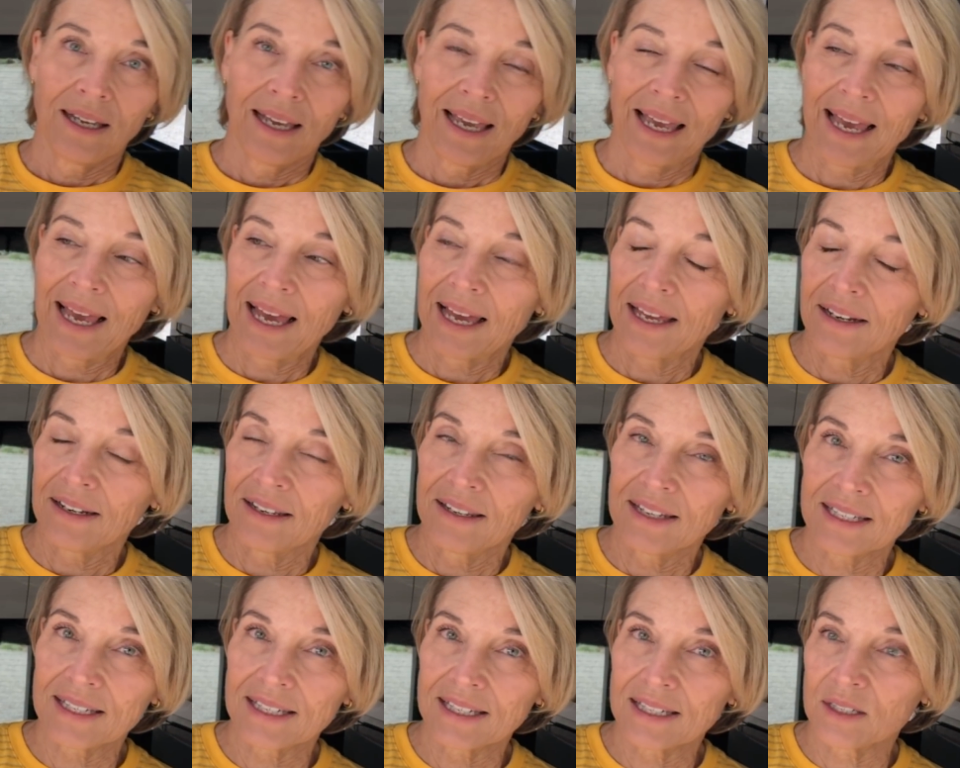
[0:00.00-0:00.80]

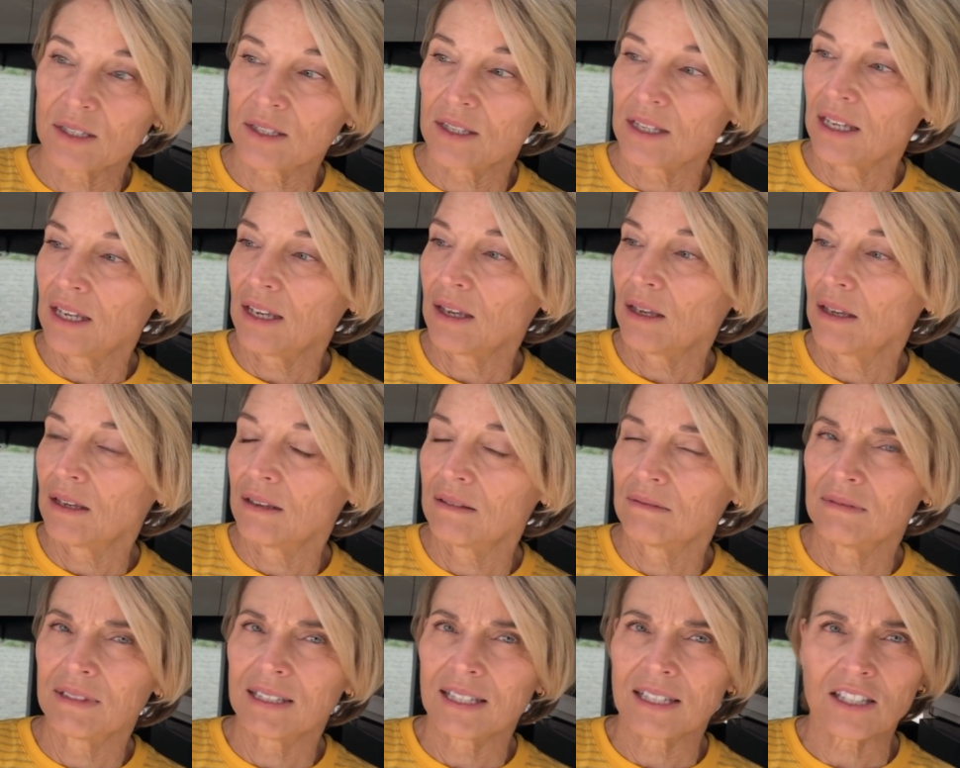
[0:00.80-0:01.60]
And this is
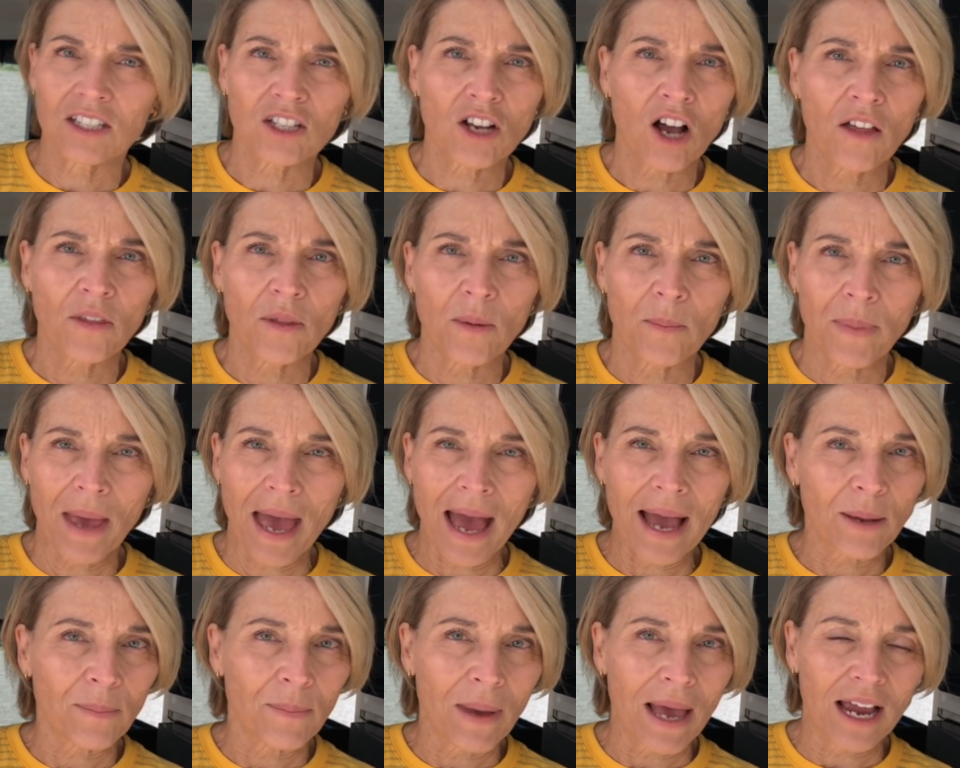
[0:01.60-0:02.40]
called the
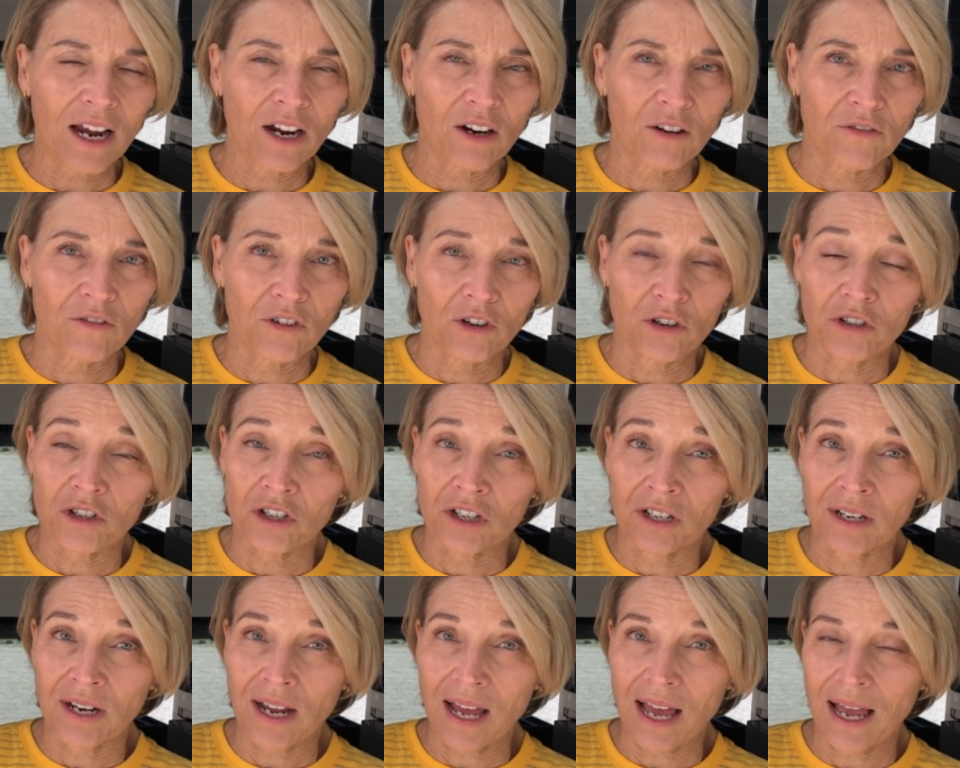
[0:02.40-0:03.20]
backpacker
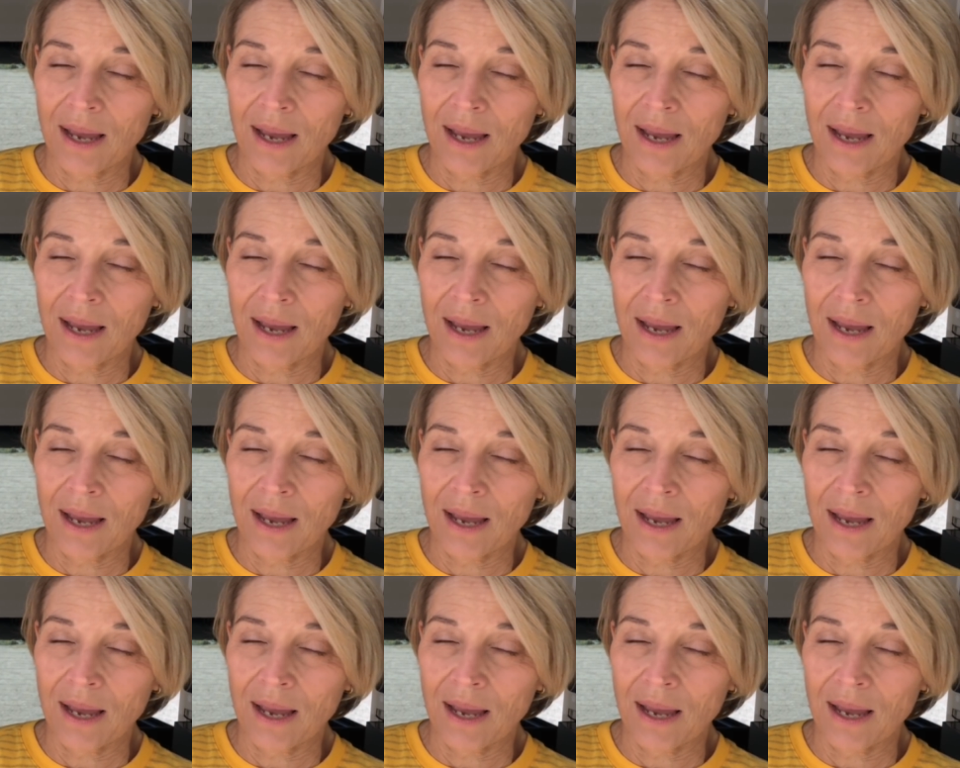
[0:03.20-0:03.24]
version.